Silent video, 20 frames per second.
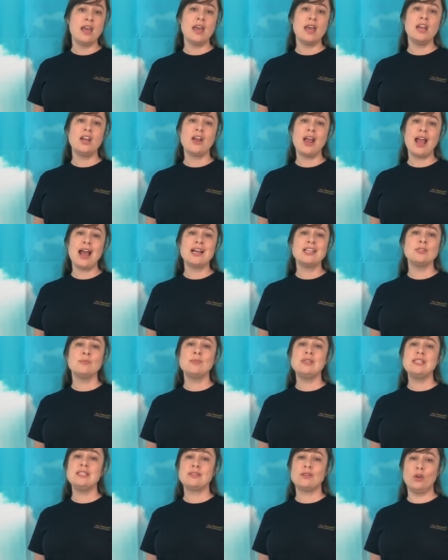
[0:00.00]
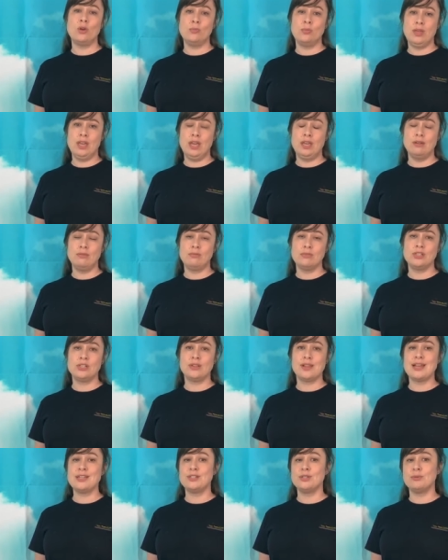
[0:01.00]
and our azimuth scope kit, which
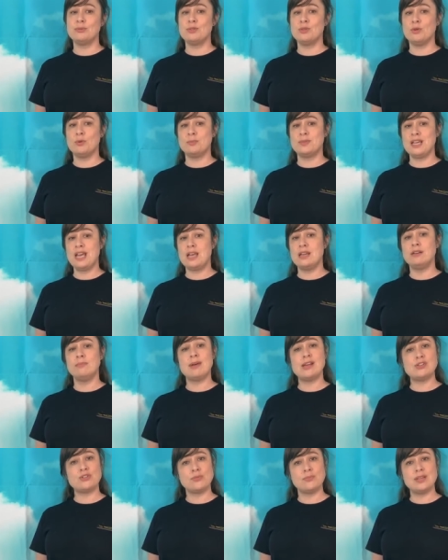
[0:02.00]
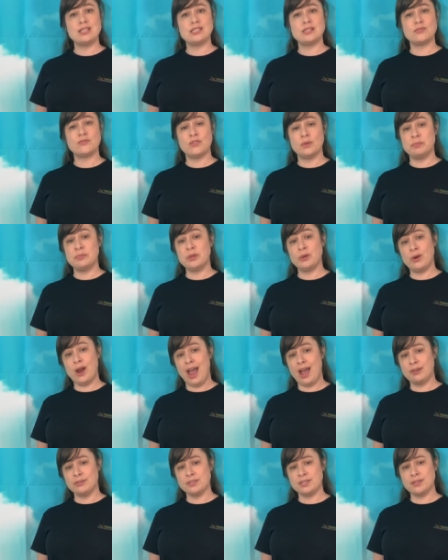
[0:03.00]
allows you to obtain measurements from the
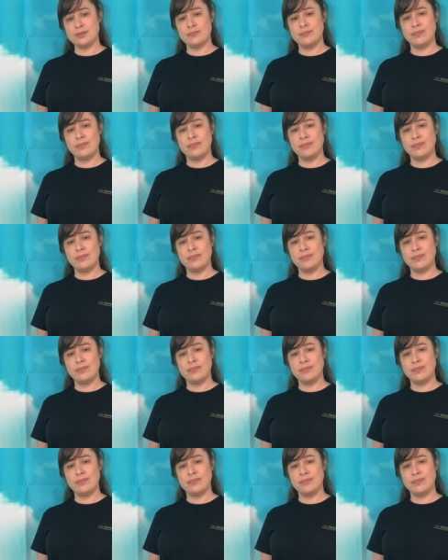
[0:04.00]
ground.